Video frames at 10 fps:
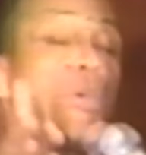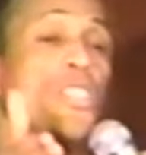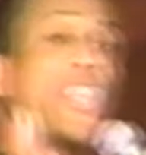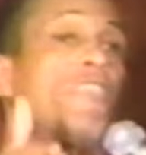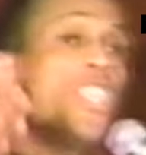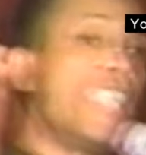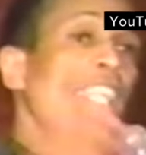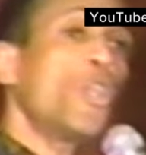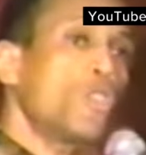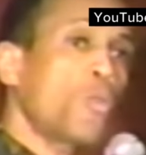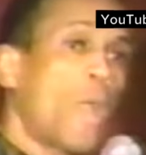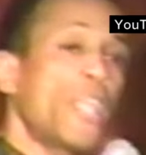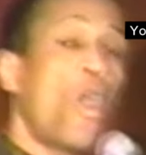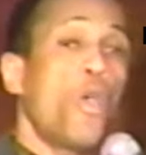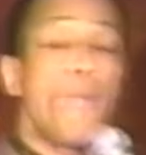Well,
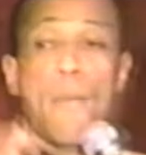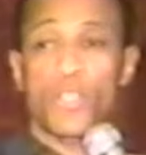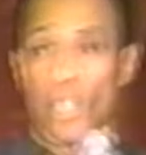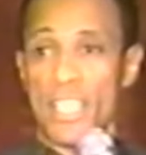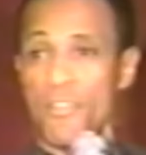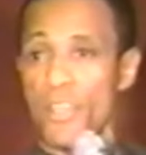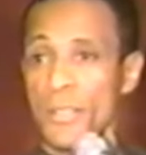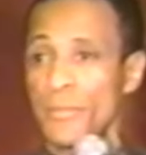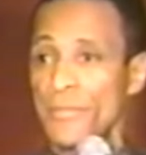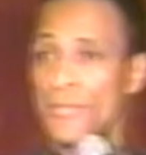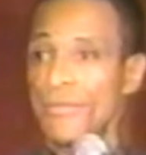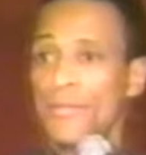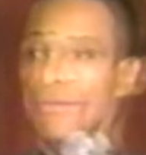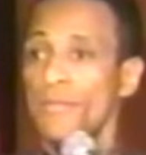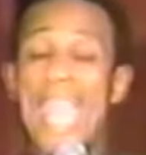considering uh, I've been in, in
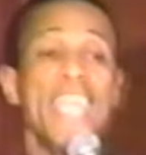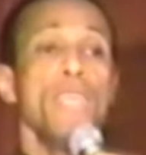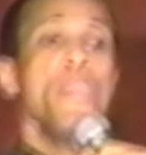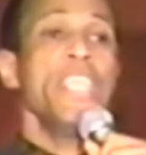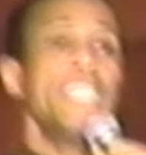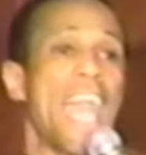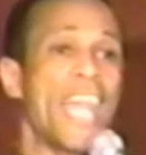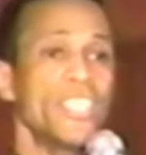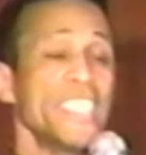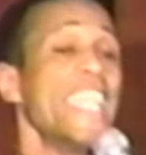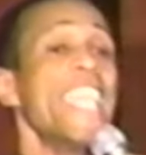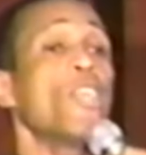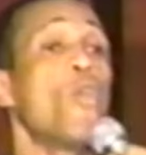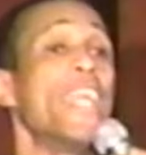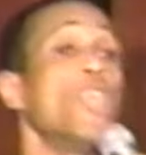comedy for a long time, mm -hmm.
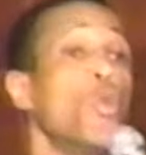Chris